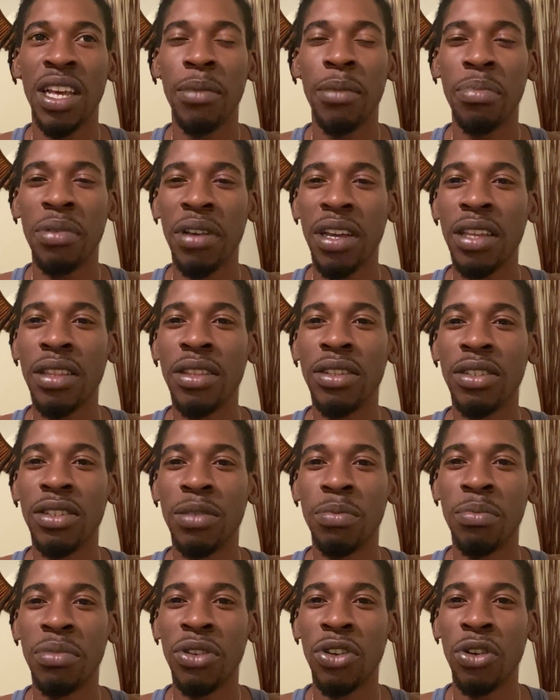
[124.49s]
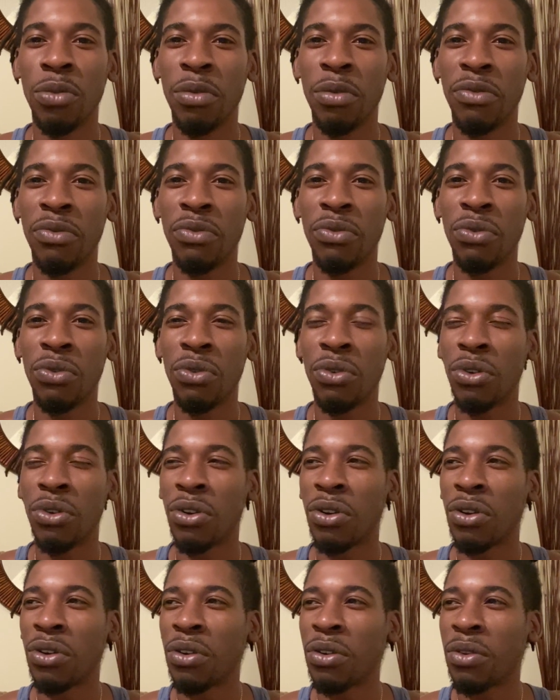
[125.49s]
pay this bill
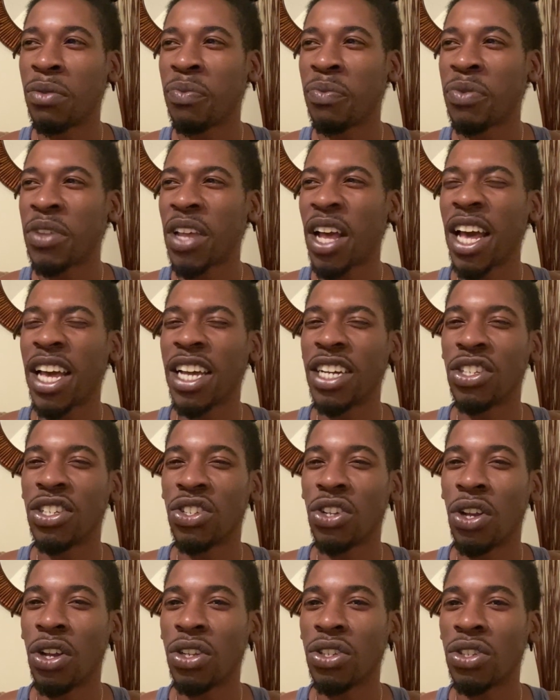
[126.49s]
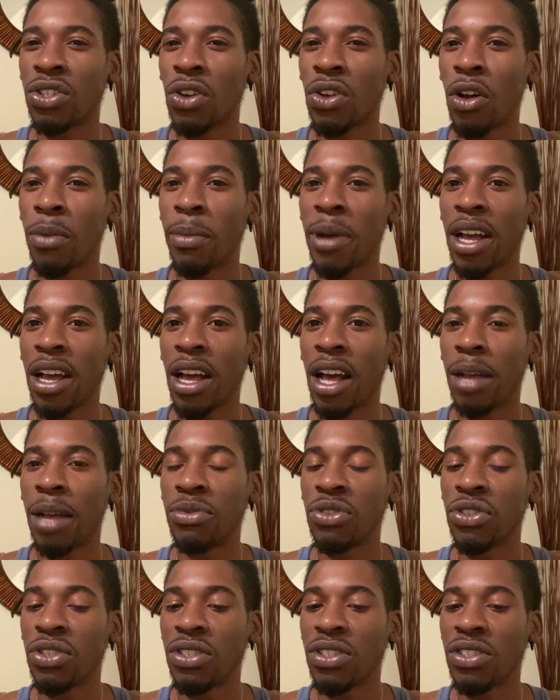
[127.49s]
before I exhaust all my
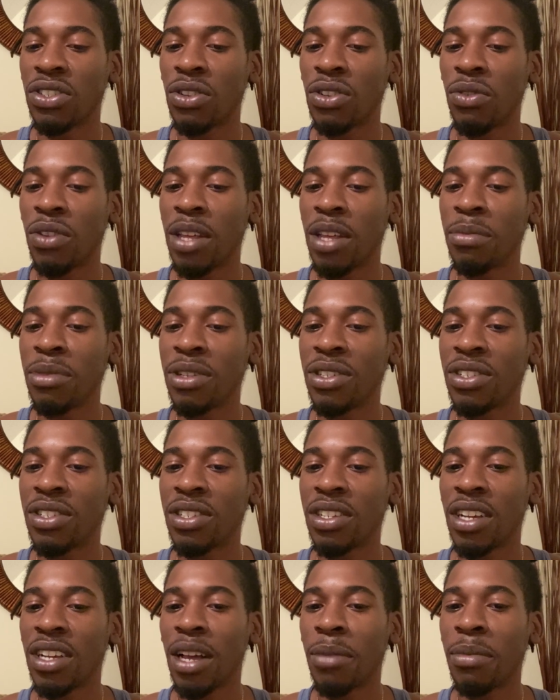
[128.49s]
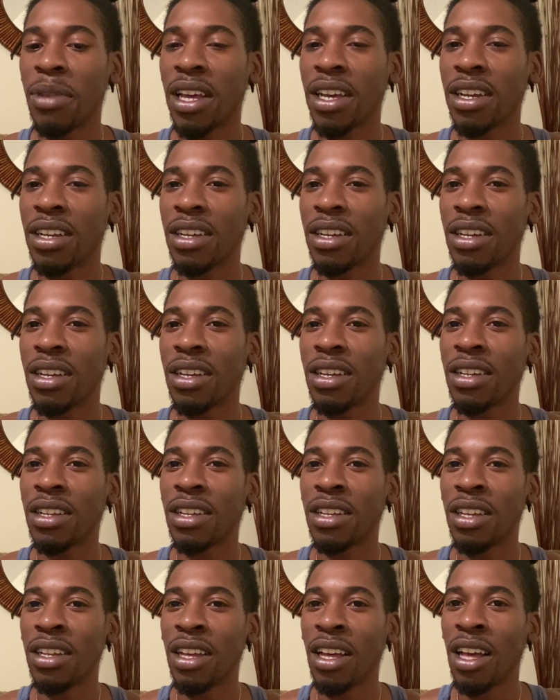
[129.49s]
options. So let me see. I'm like,
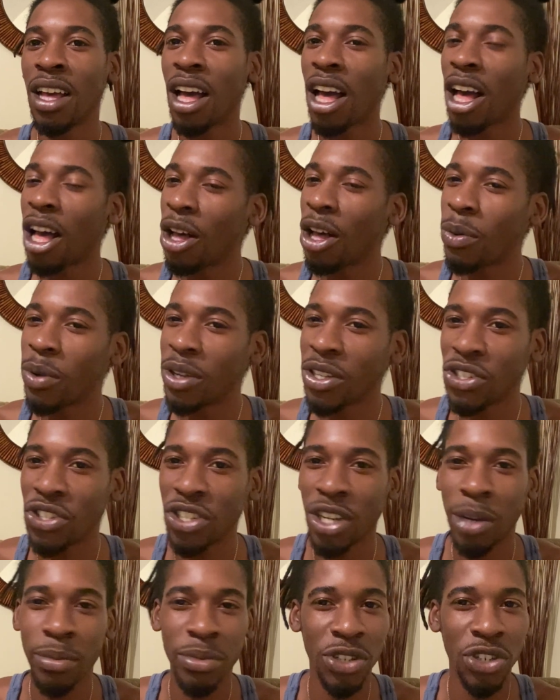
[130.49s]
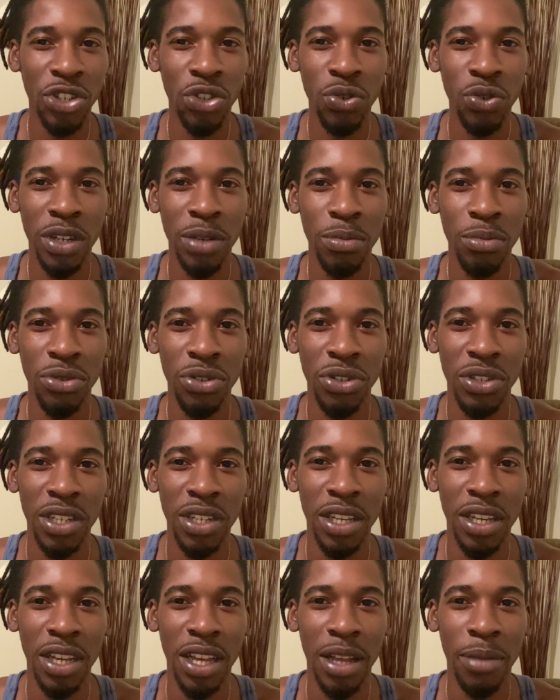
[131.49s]
I always jump to SHREEM
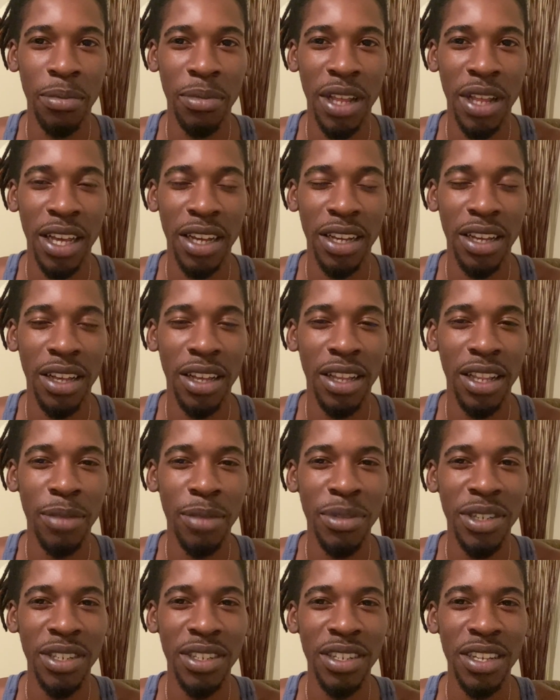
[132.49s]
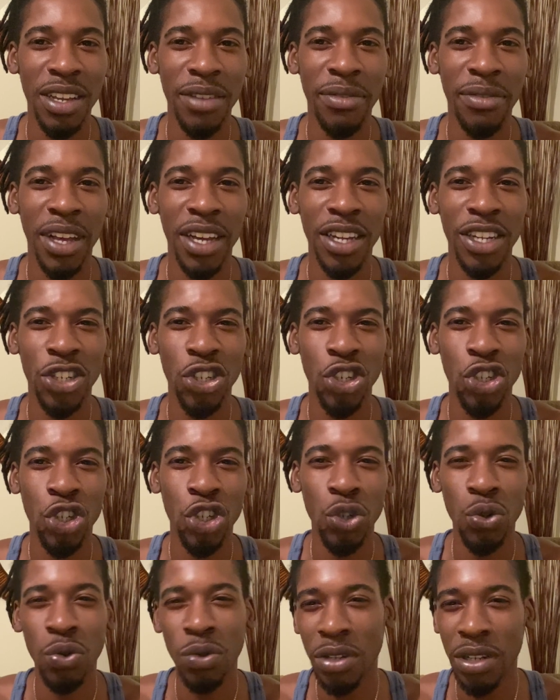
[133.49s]
BRZEE. I'm like, let me see if I can
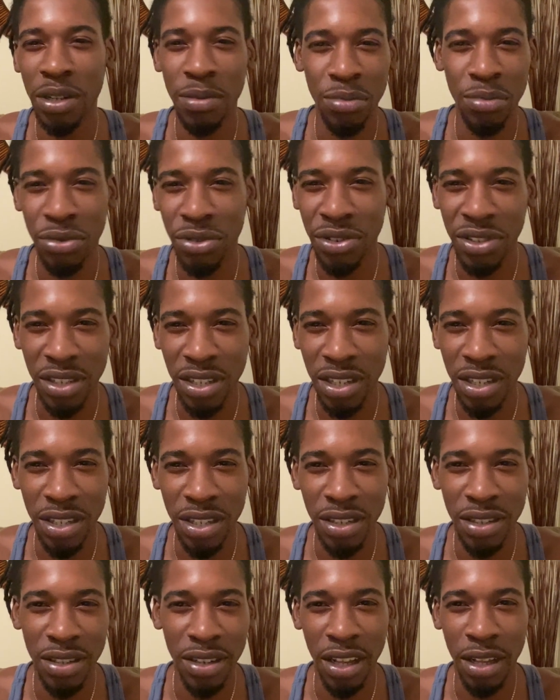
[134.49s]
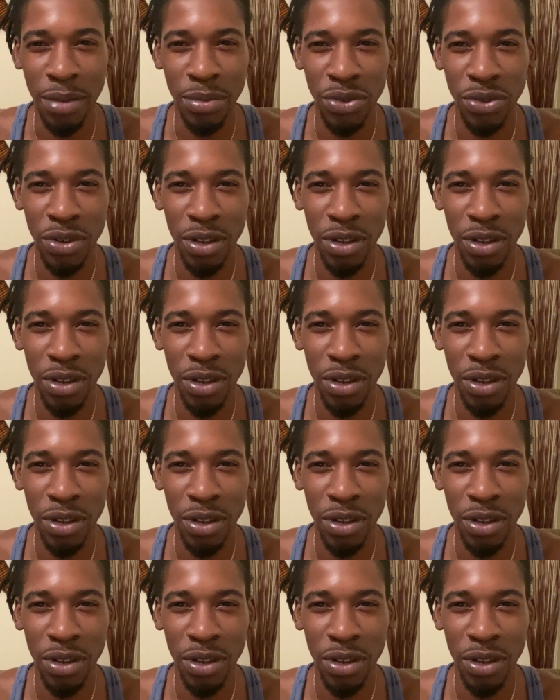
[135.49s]
SHREEM BRZEE this up